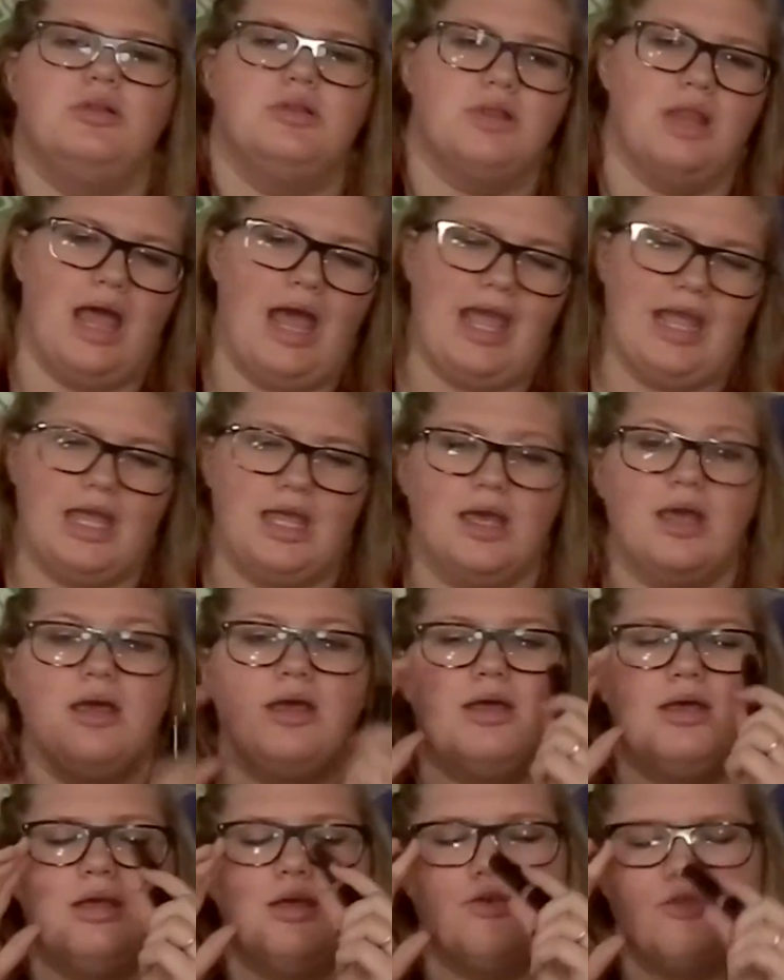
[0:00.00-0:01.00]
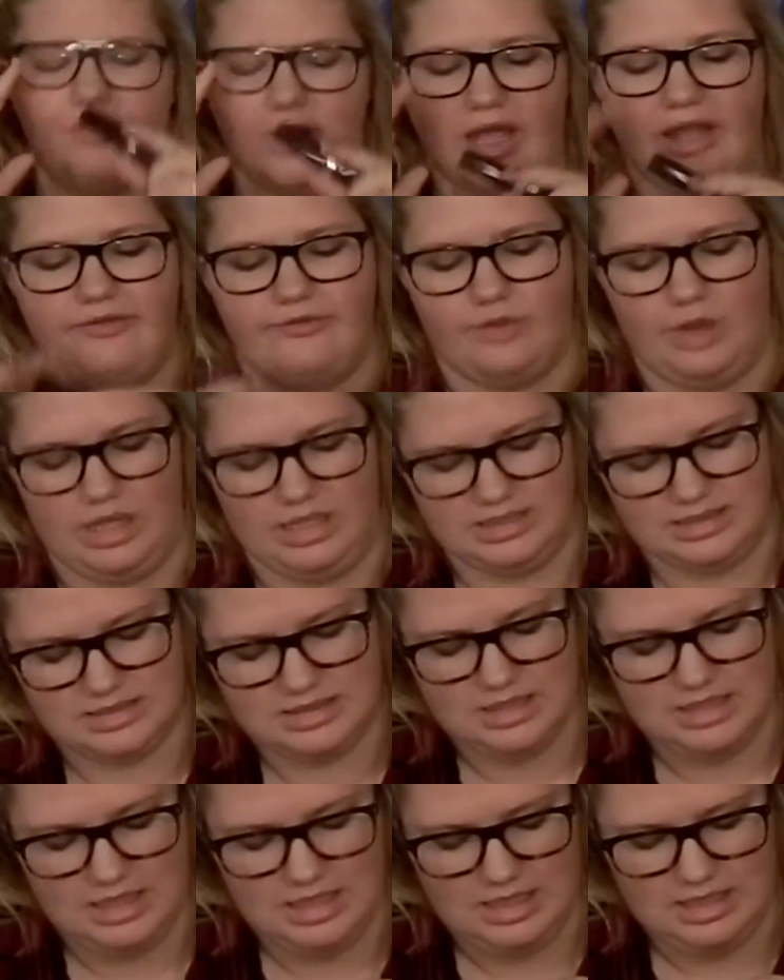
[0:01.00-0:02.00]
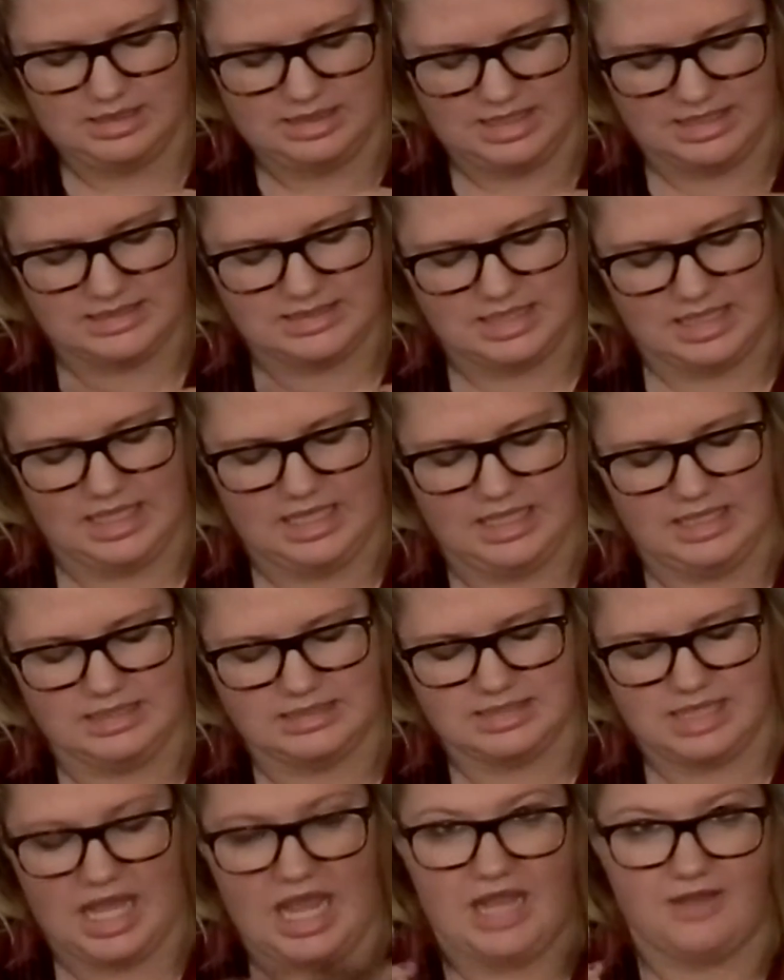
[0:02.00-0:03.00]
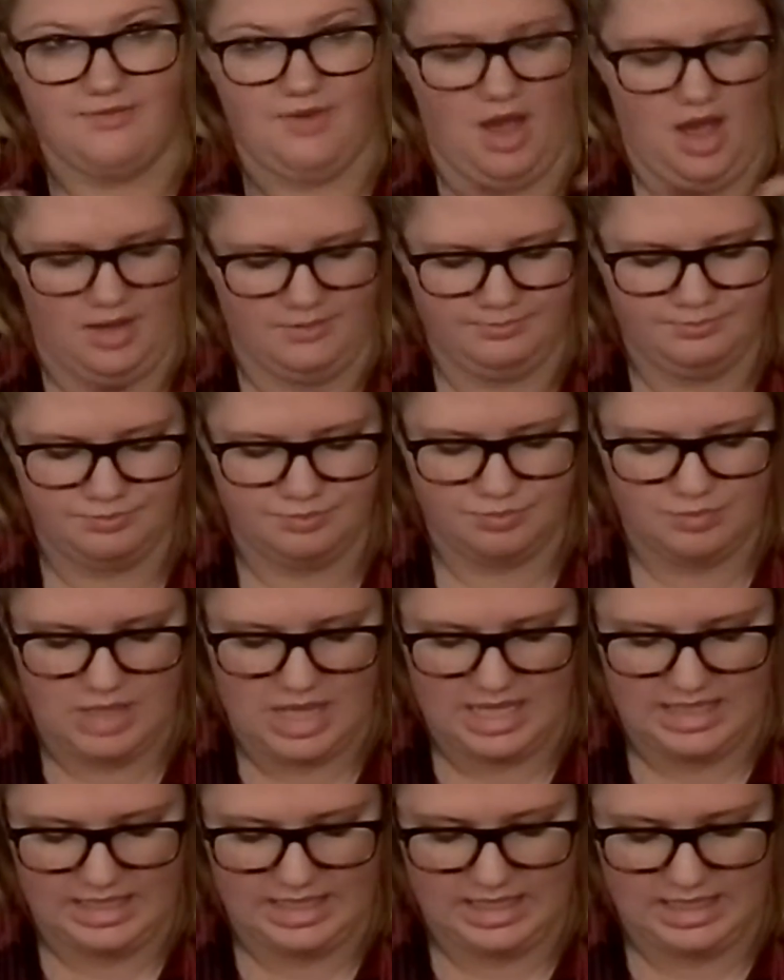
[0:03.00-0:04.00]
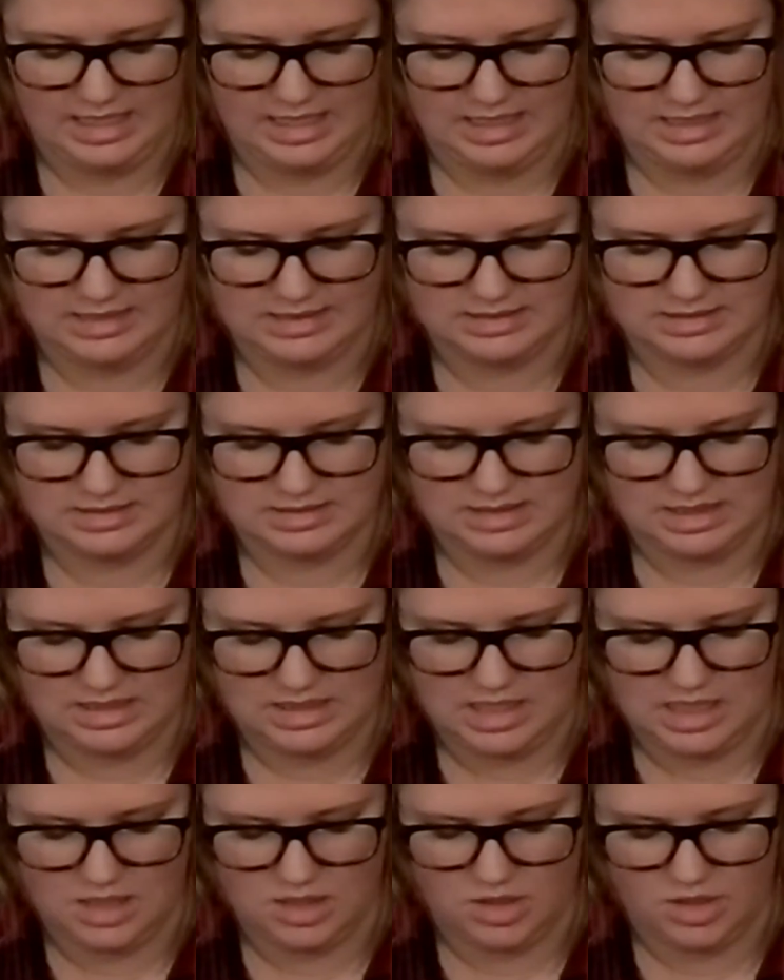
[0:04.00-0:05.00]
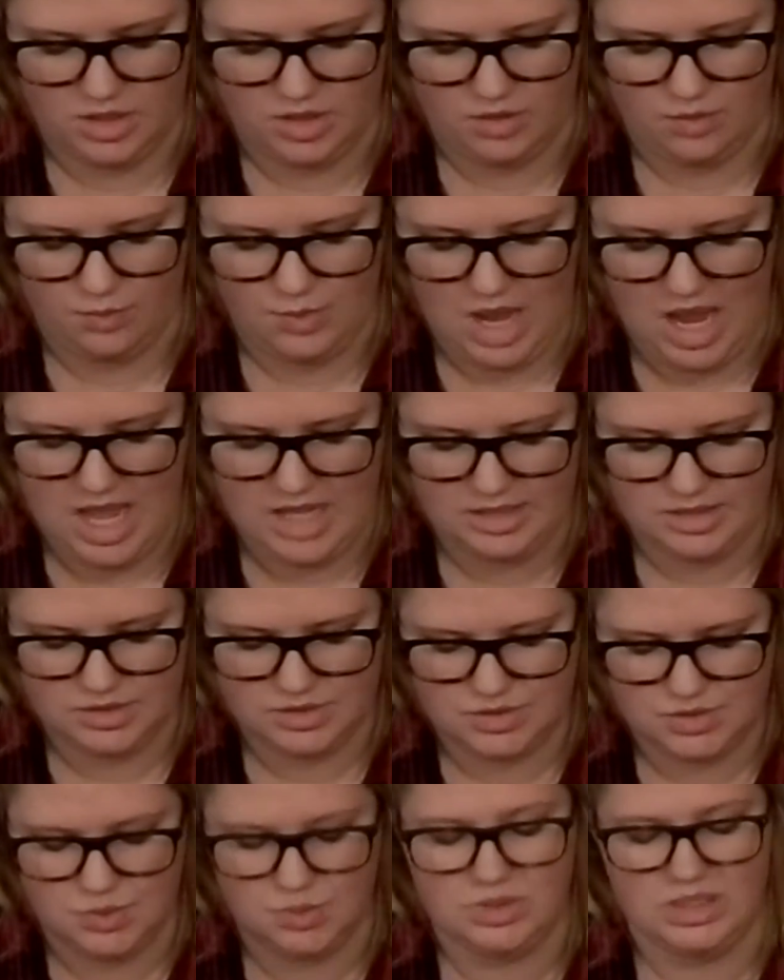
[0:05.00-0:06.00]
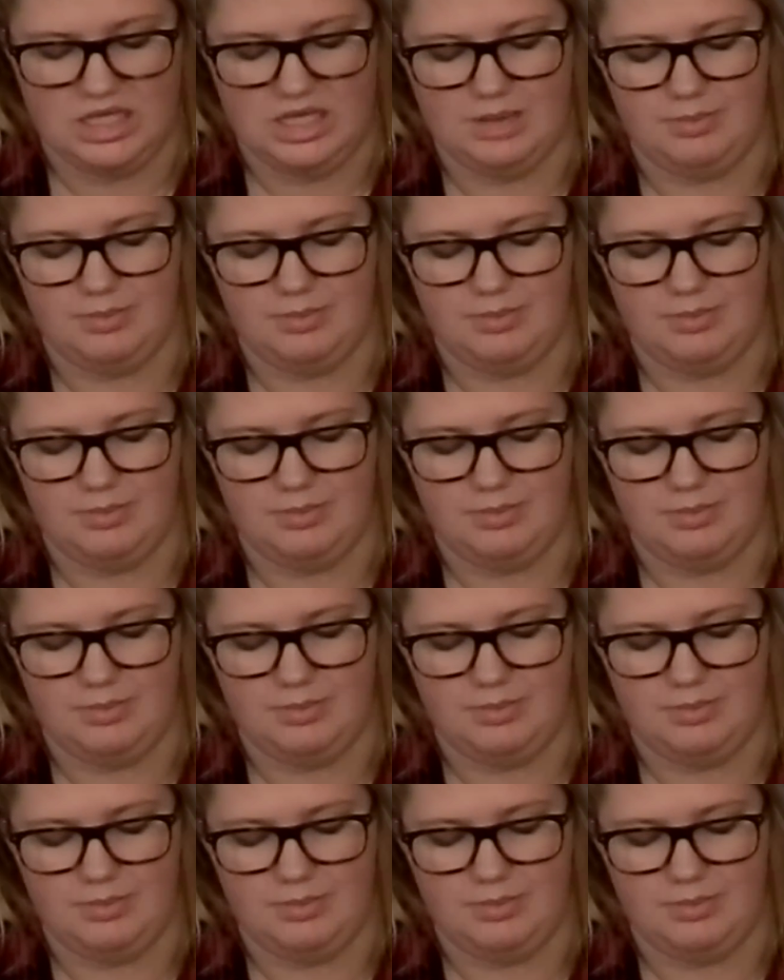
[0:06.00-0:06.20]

Like, favorite. This is Avon, and it is the color Red Tulip.